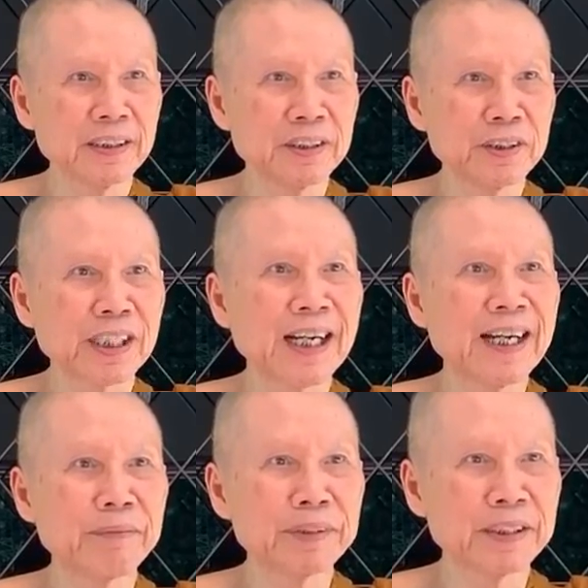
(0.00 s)
your
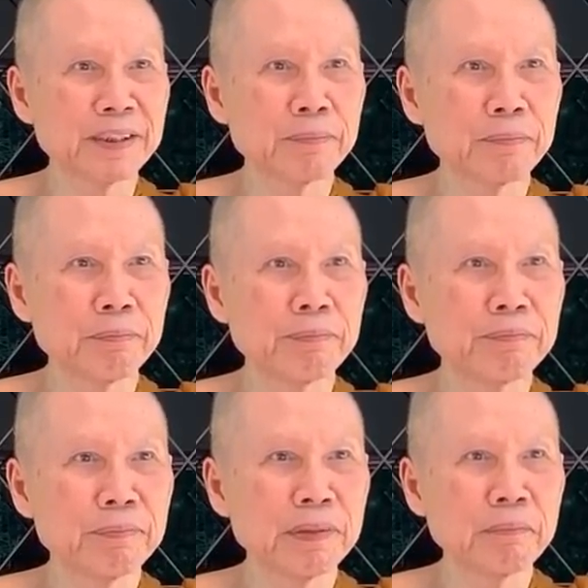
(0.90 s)
karma
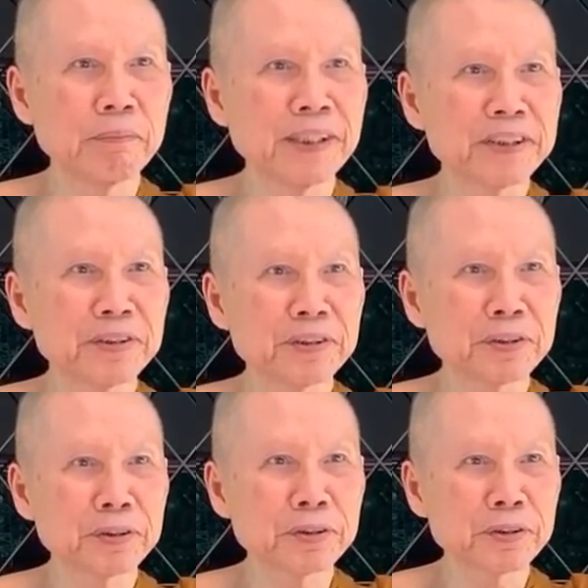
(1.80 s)
makes
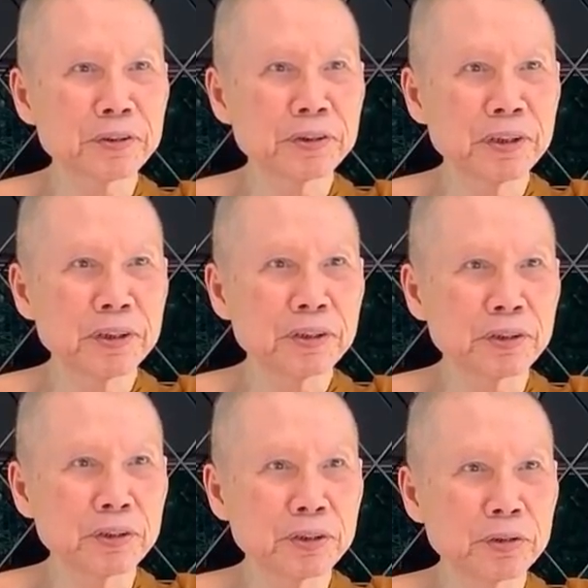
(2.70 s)
you
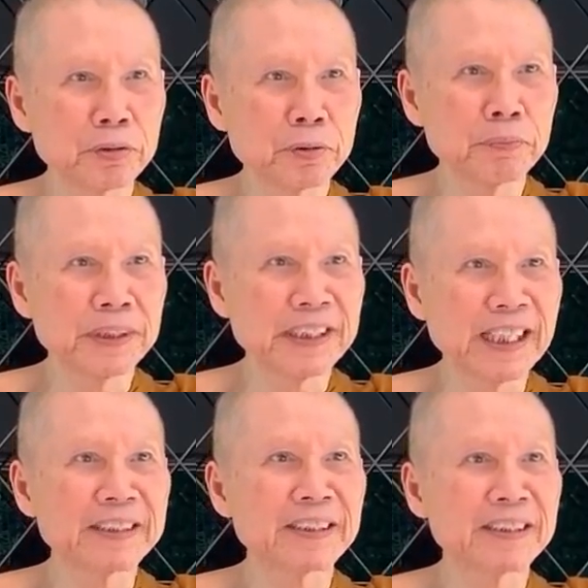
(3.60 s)
to be
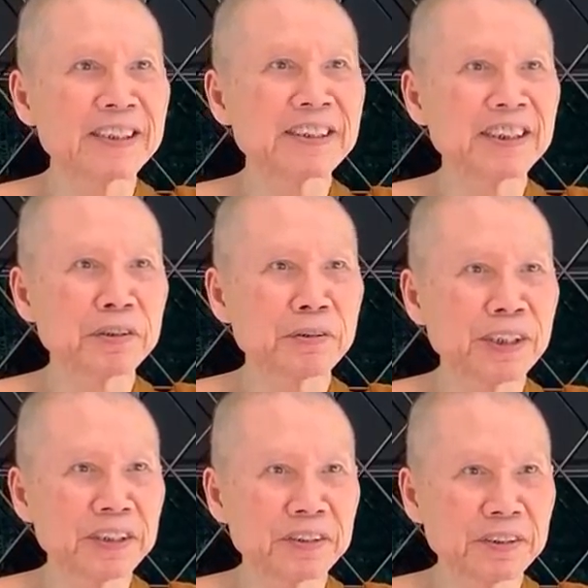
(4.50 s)
under this
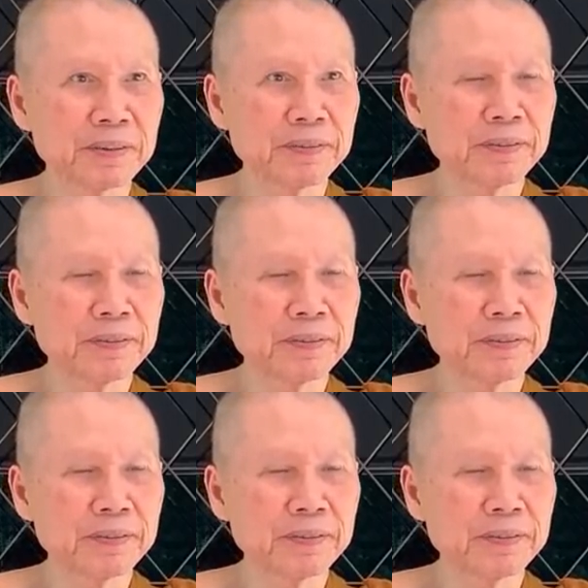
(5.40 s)
situation.